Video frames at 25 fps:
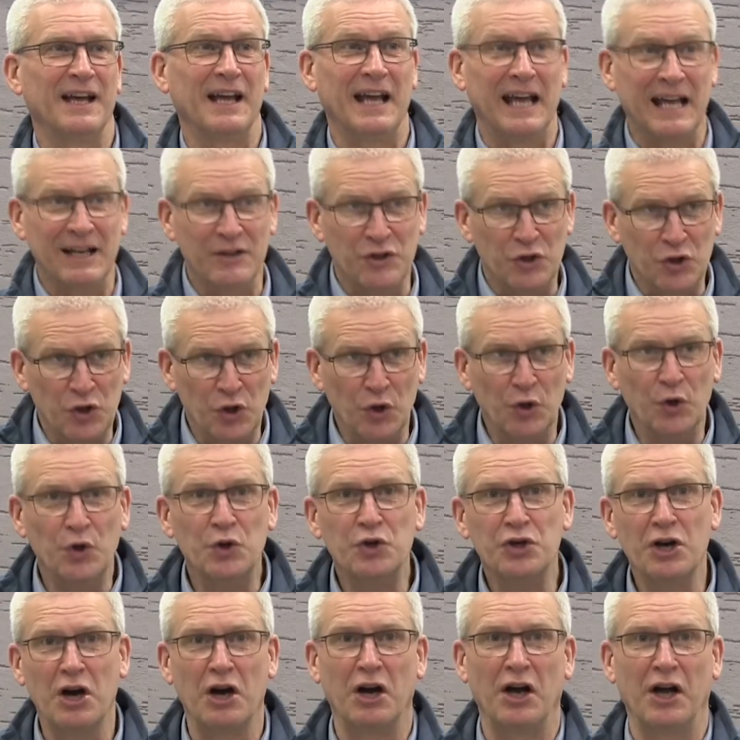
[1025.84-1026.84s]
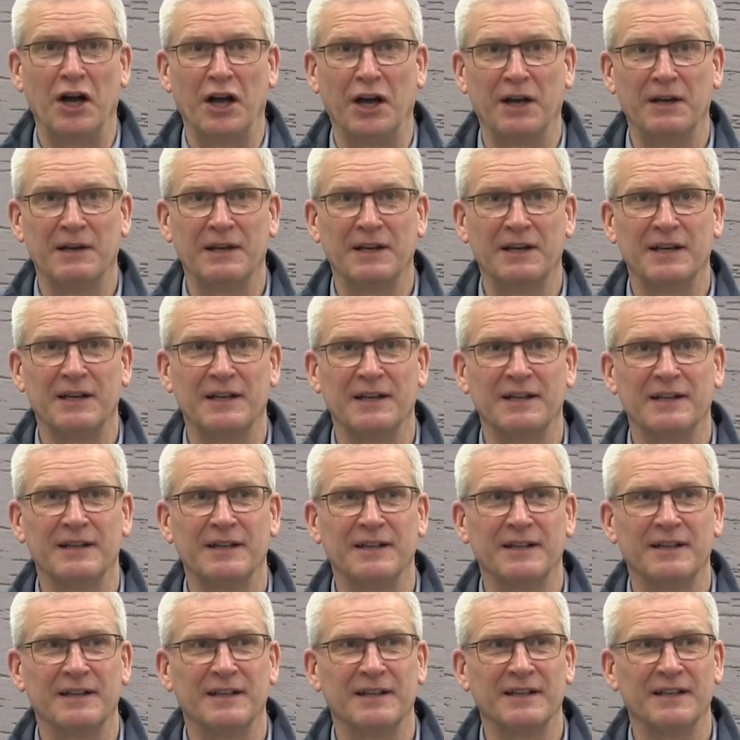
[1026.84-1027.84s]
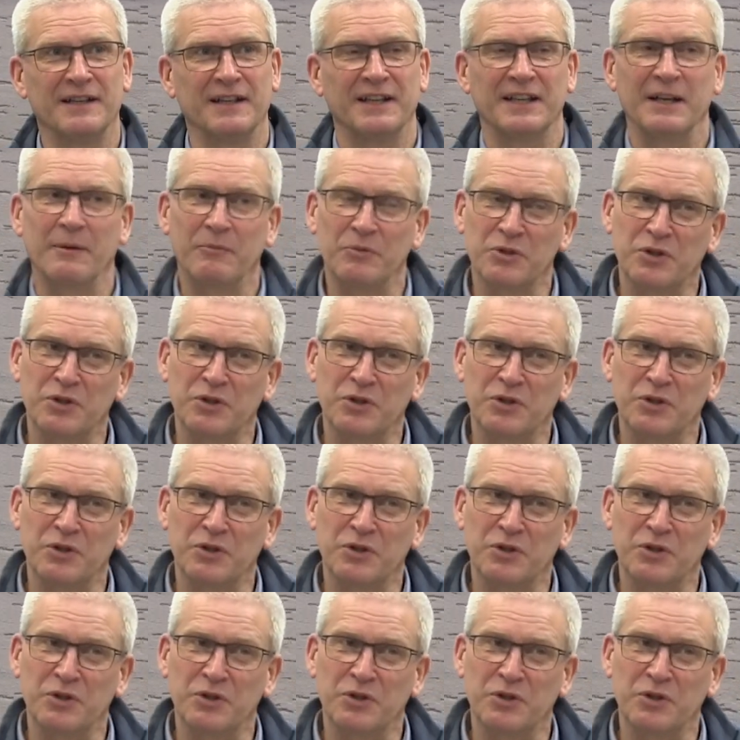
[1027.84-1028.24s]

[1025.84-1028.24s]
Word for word: in you now that